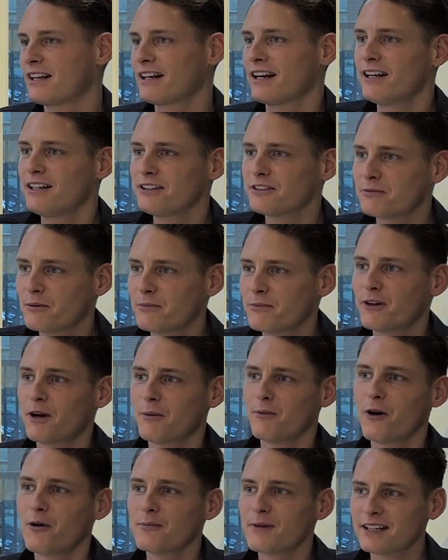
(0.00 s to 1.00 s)
canals. When we
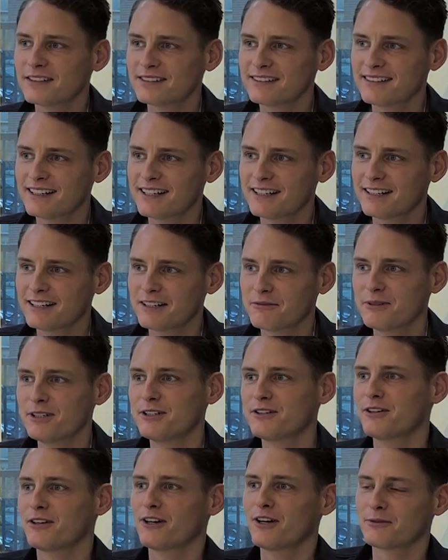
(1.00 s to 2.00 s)
come home yesterday, then we
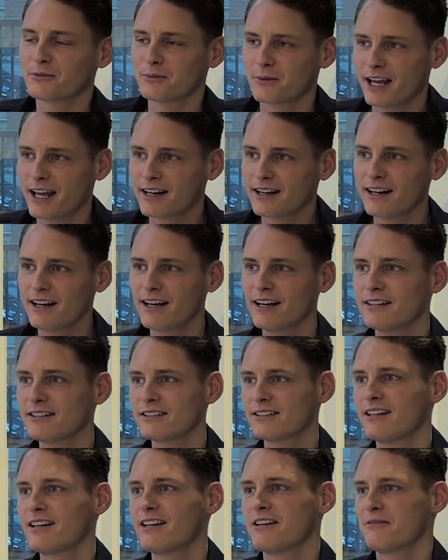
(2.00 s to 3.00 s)
turn off some
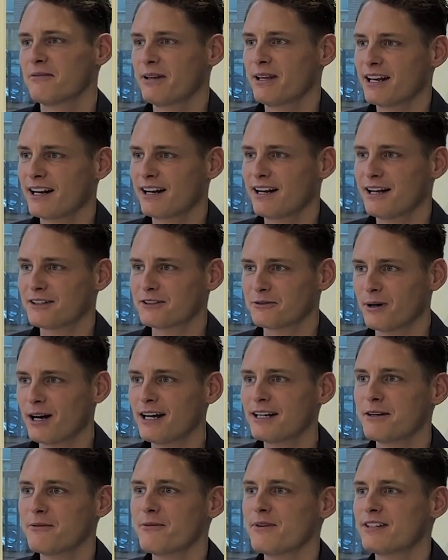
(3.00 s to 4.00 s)
candlelights, get a glass of
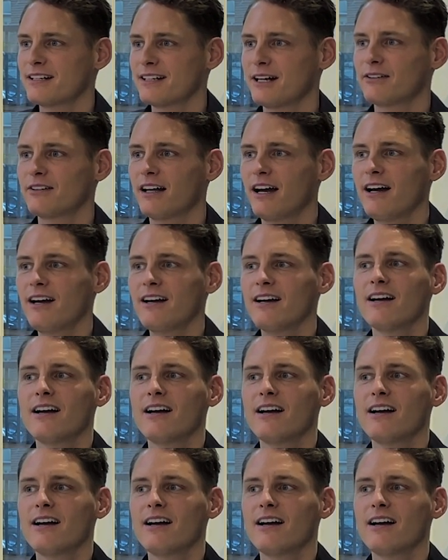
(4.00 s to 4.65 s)
wine, and we sit out there.